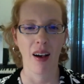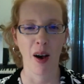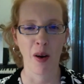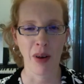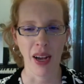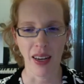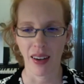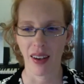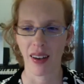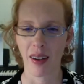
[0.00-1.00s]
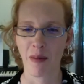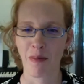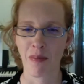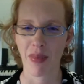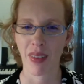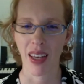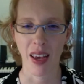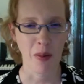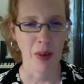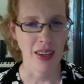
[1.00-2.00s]
All right,
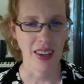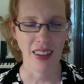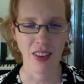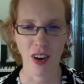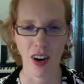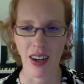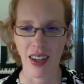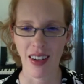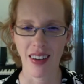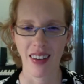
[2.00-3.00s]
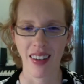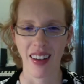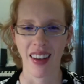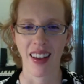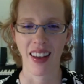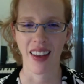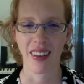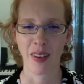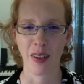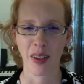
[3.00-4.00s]
can't wait to get started
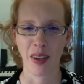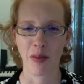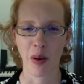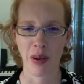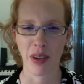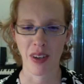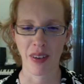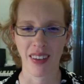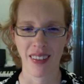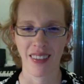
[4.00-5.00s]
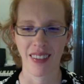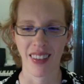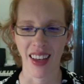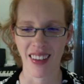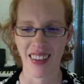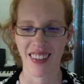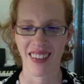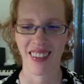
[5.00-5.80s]
and looking forward to it. Thanks.